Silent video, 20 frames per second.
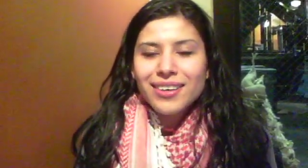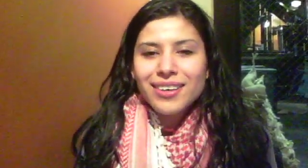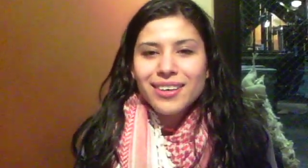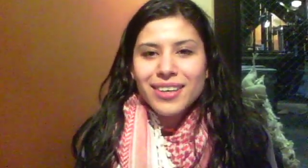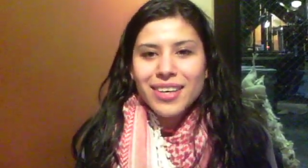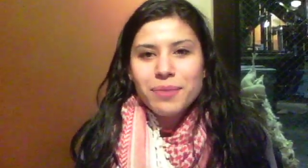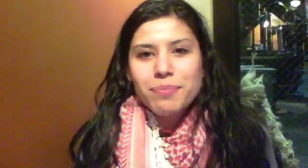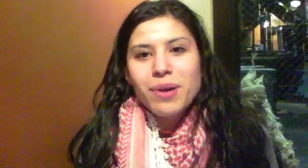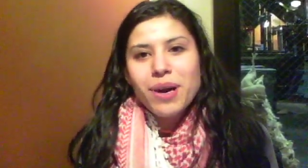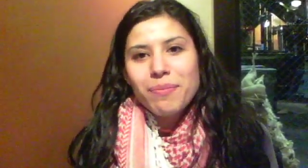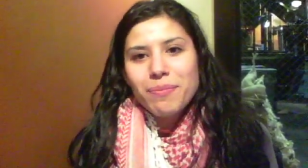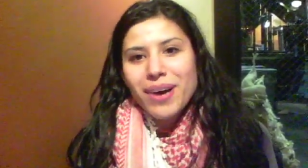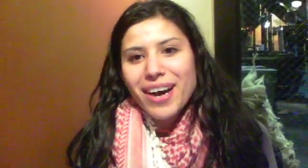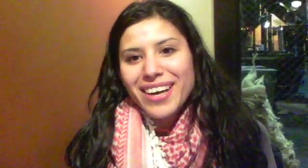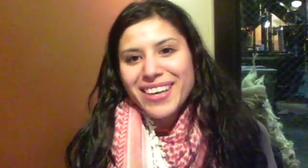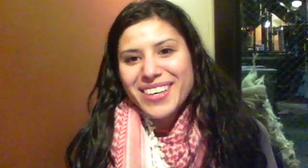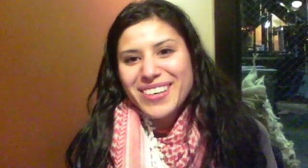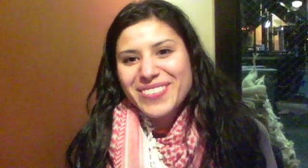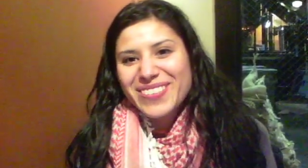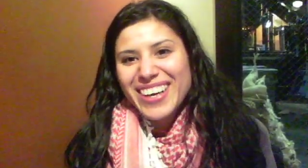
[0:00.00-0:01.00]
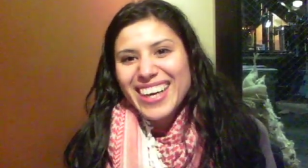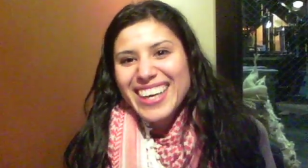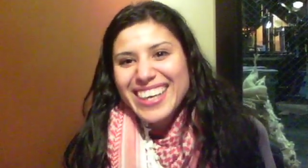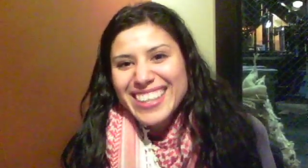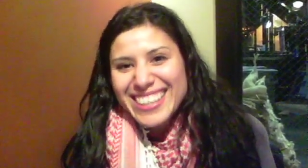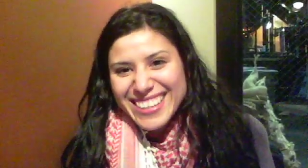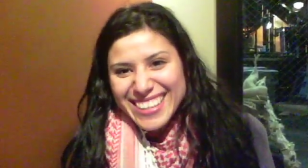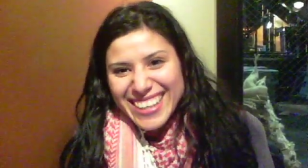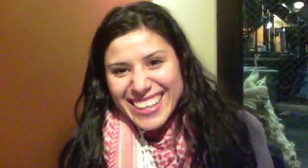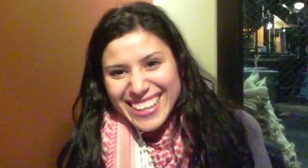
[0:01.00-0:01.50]
Hip Hop
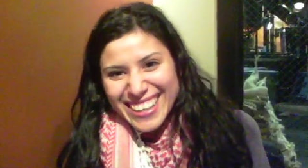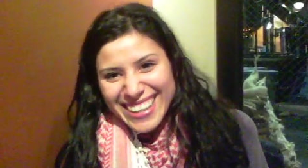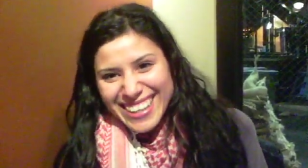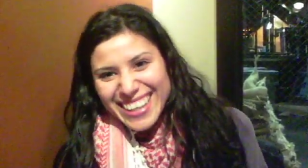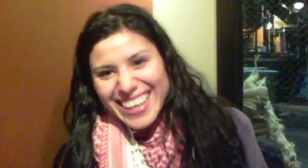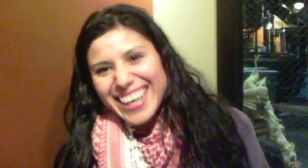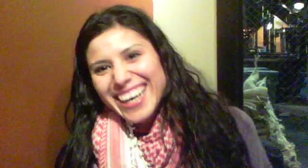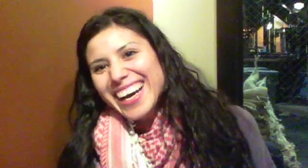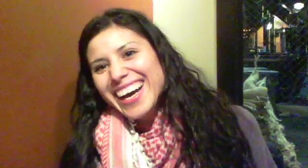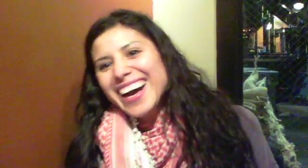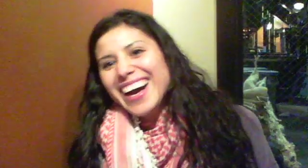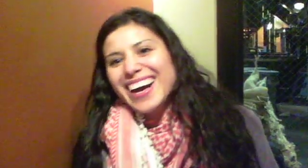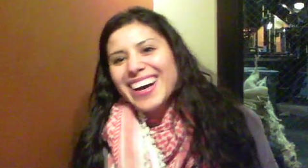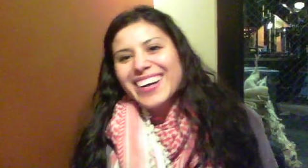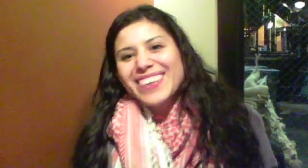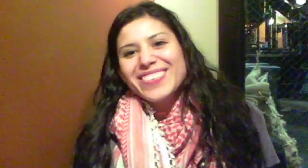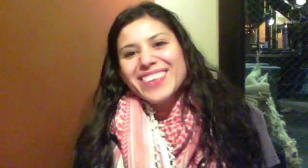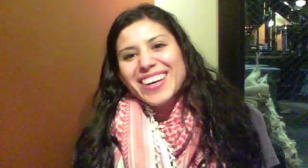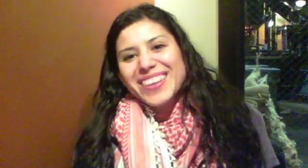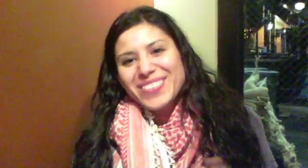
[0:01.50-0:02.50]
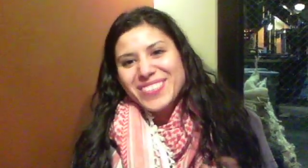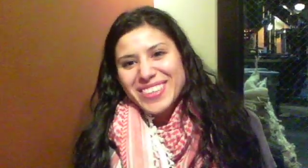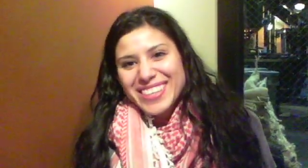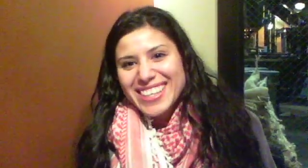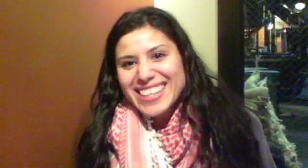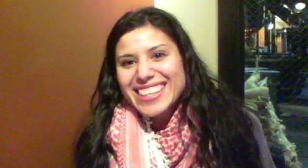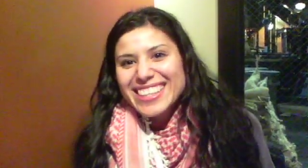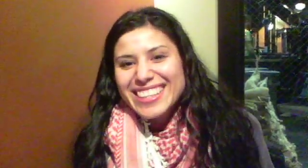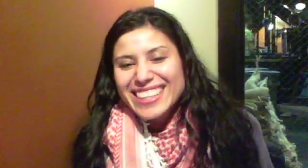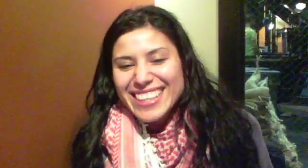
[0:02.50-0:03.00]
Occupies are
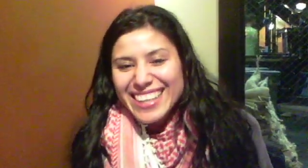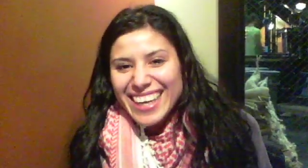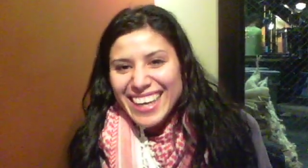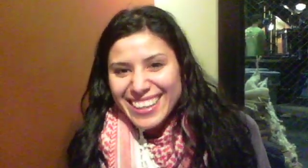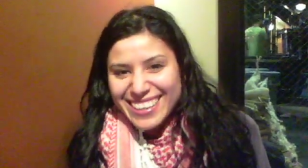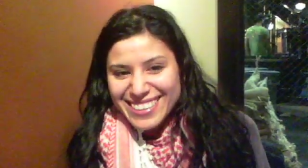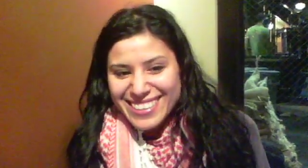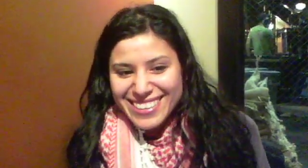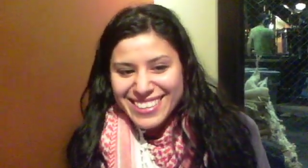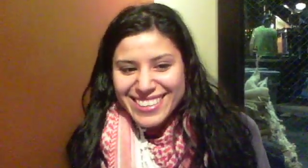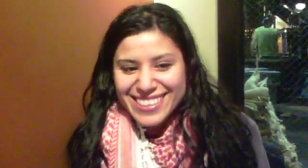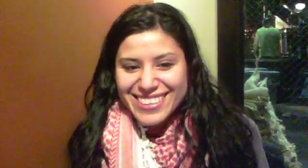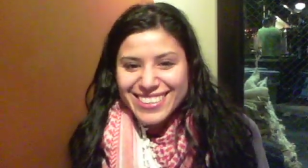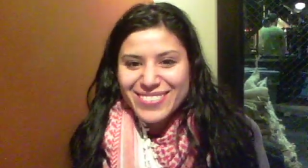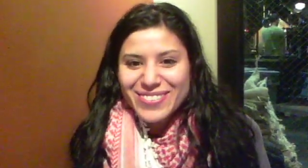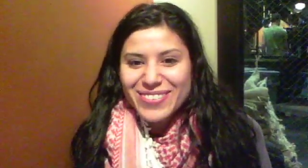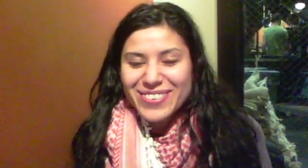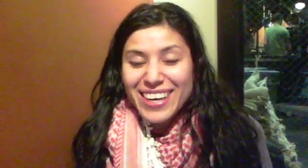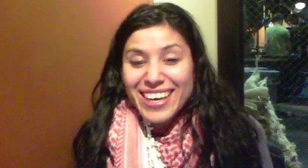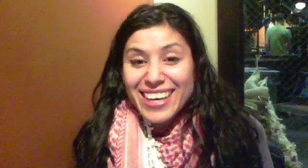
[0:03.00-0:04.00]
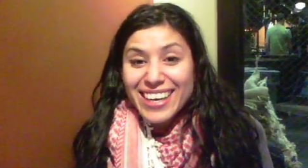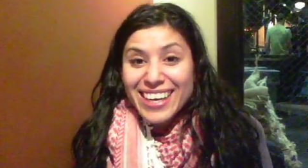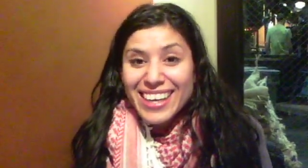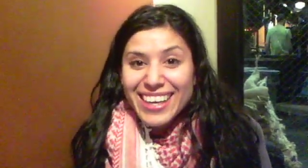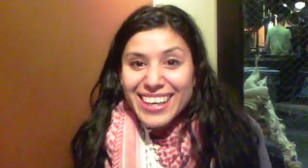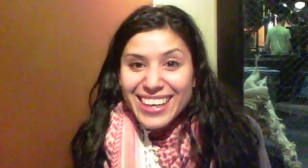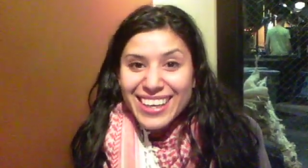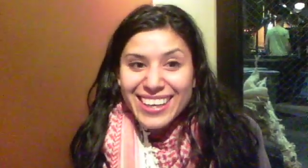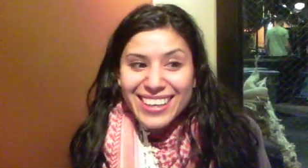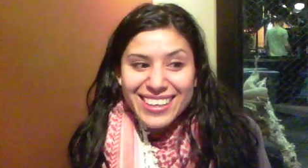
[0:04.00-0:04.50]
putting together this
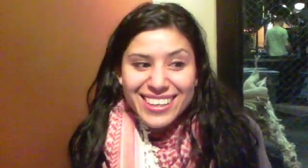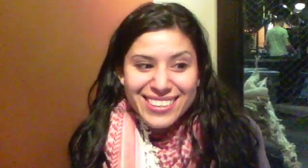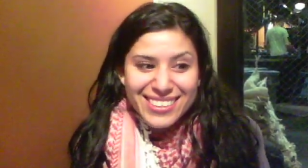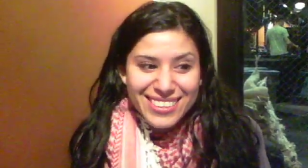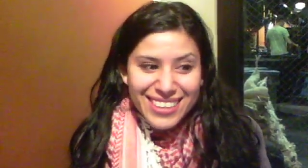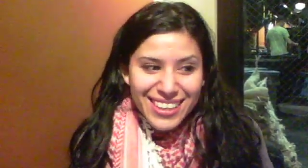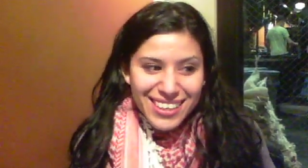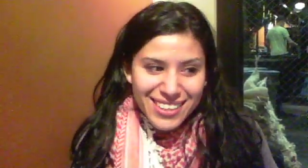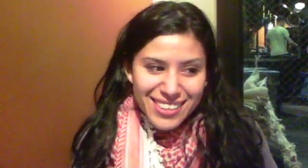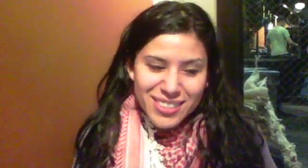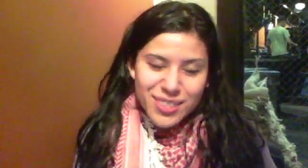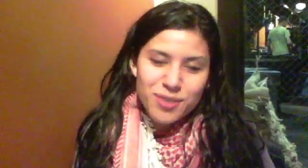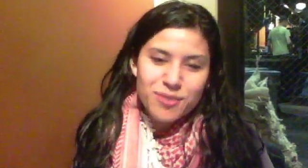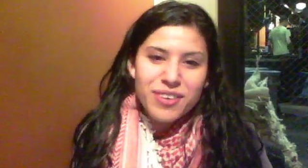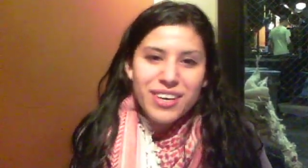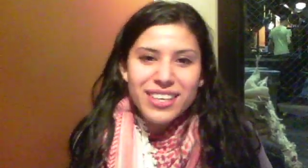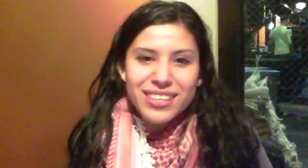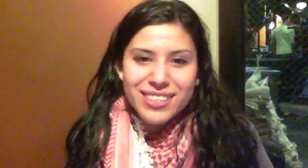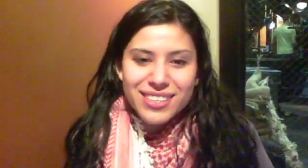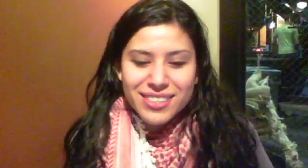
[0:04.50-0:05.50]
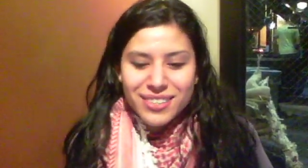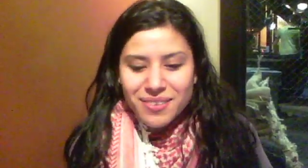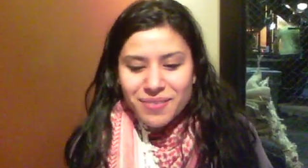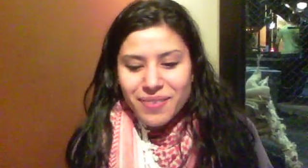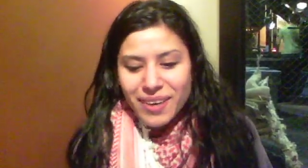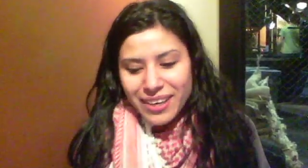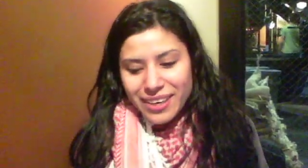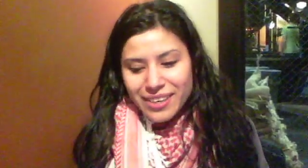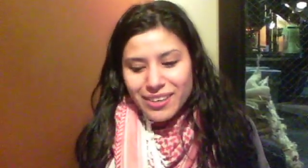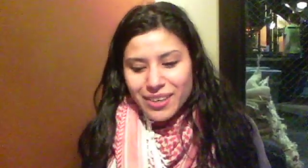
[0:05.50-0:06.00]
Friday, and it's like this event just
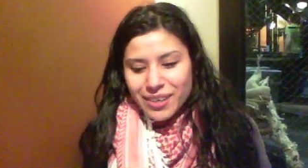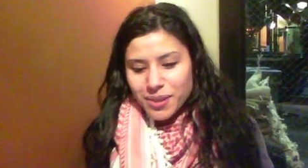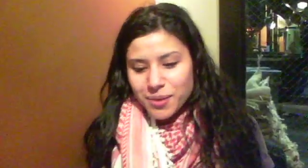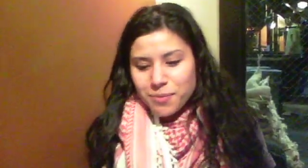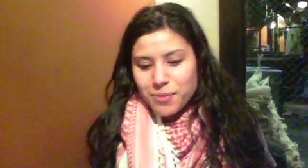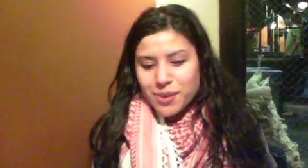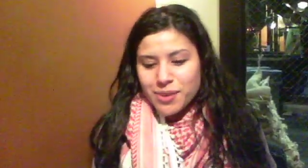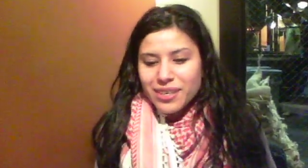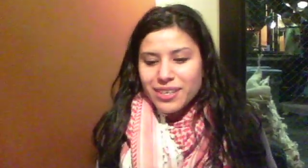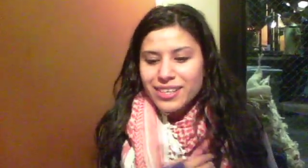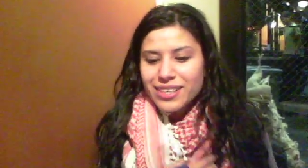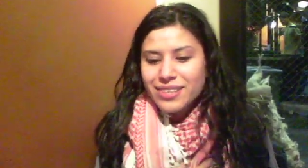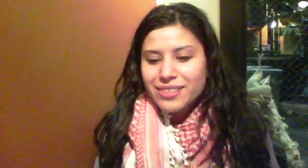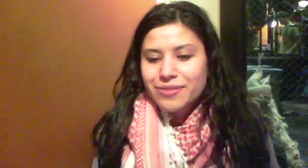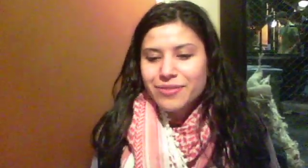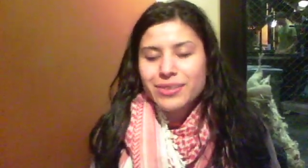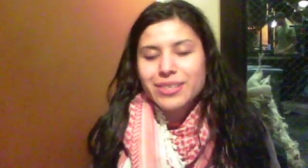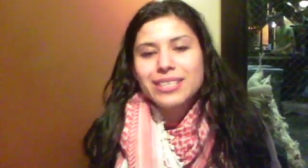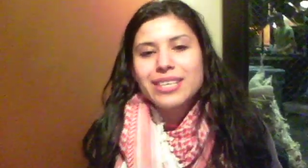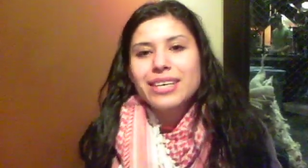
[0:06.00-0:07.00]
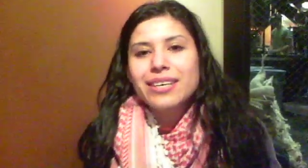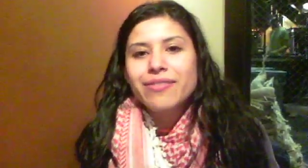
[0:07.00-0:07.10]
inviting our communities for a day